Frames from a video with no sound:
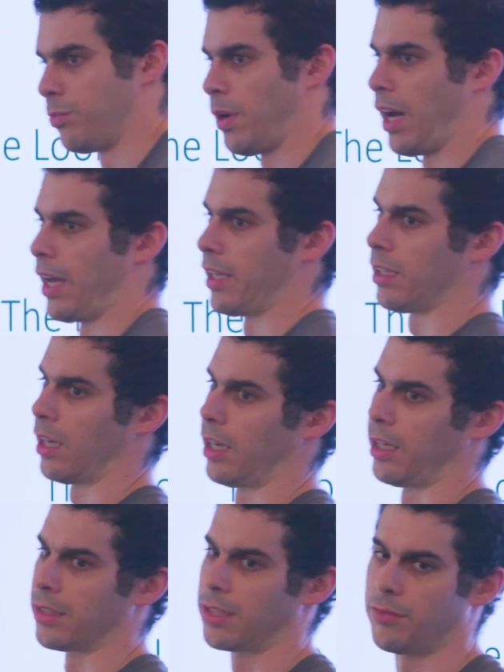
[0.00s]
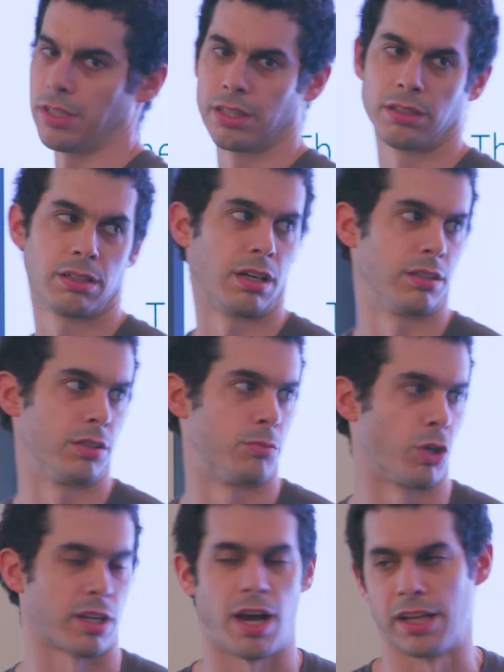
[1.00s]
by giving a little
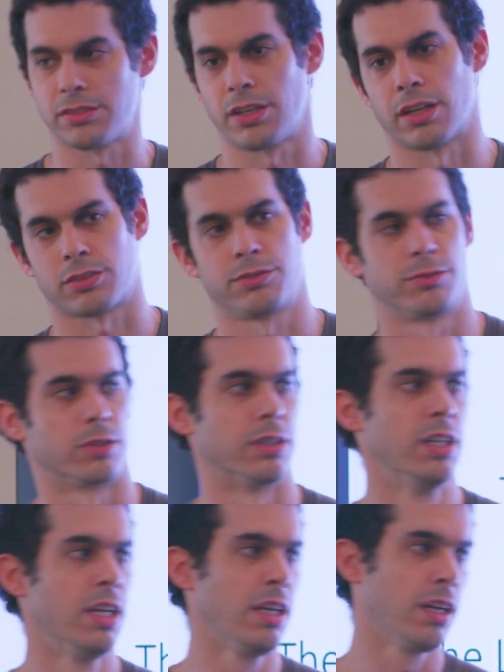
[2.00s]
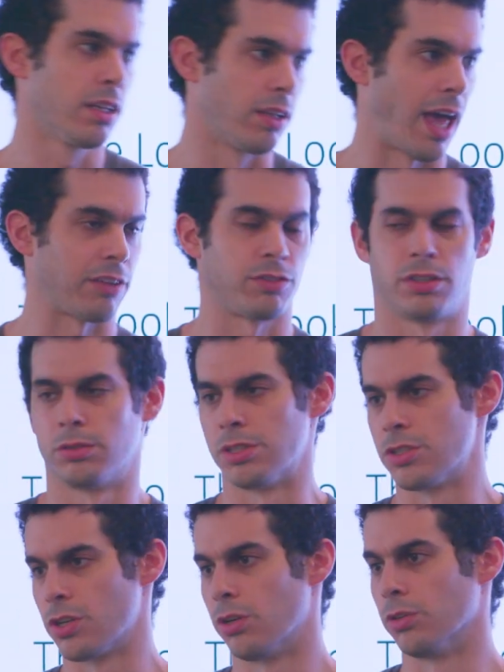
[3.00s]
more context for Lasso
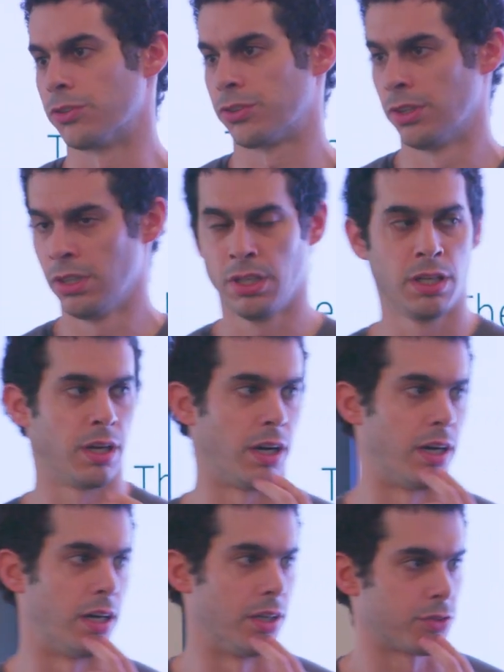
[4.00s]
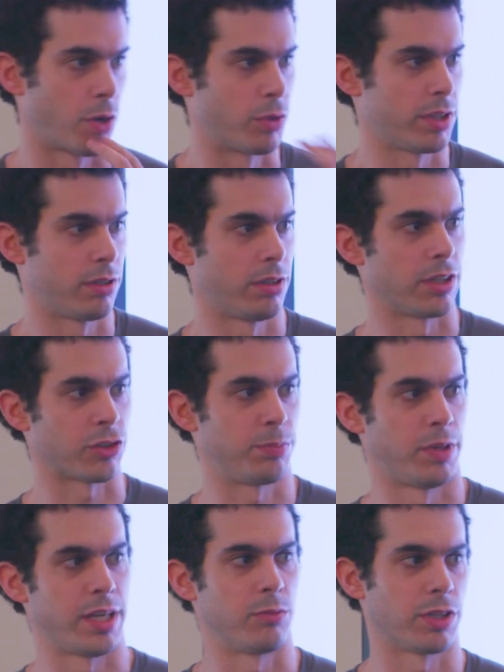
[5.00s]
and Jolt. So I want to
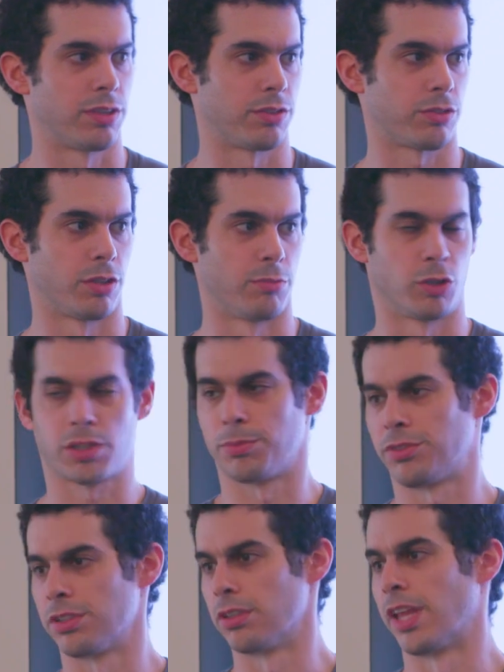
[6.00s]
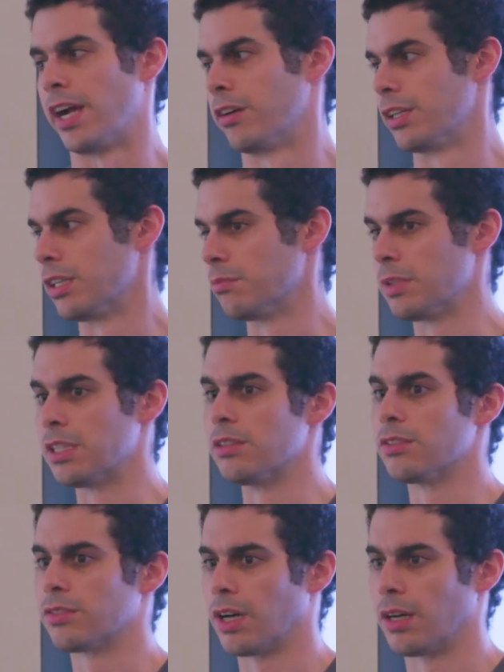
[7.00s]
explain what this term lookup singularity
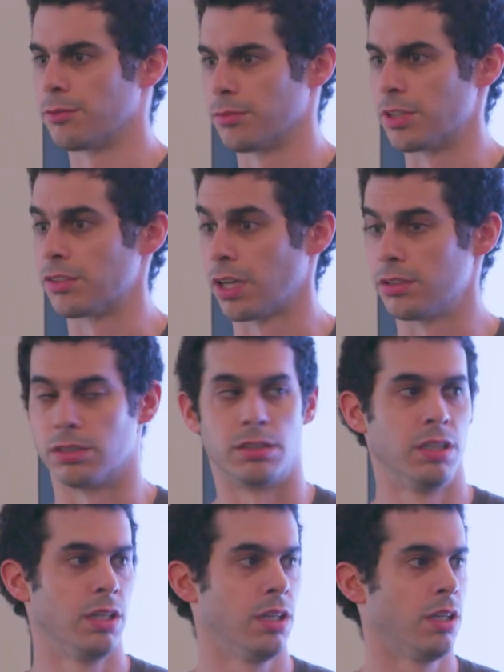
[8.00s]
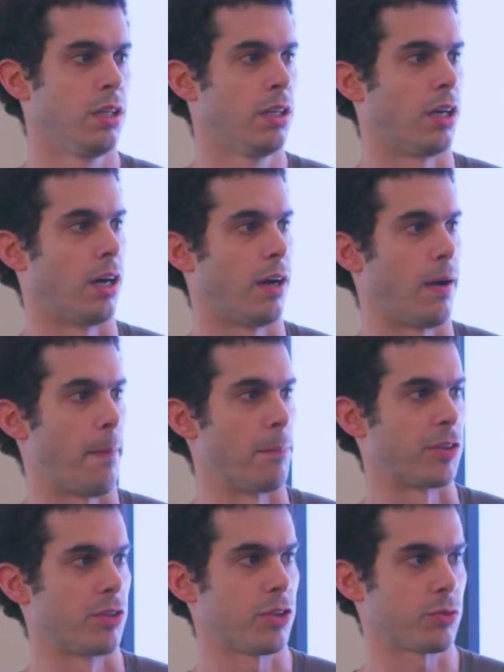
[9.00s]
means from the title.
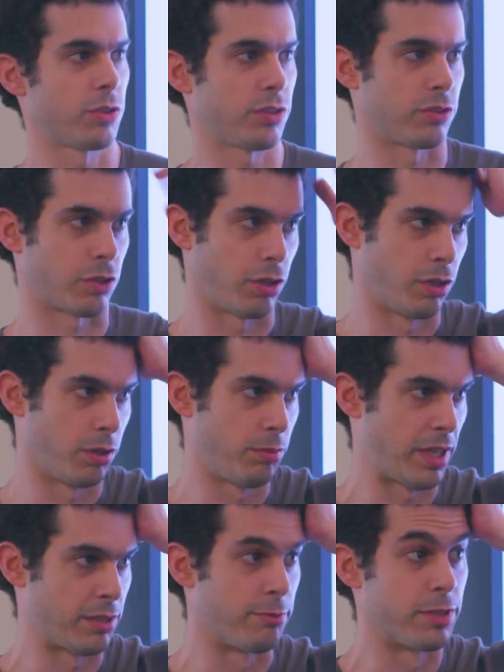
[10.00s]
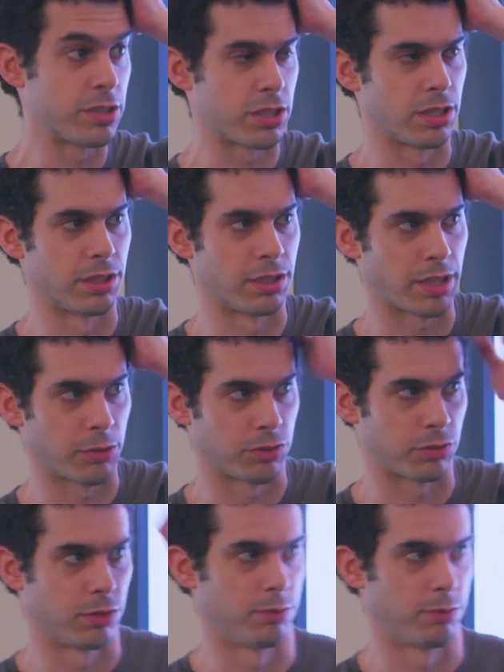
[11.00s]
So this was a term and a vision that was sort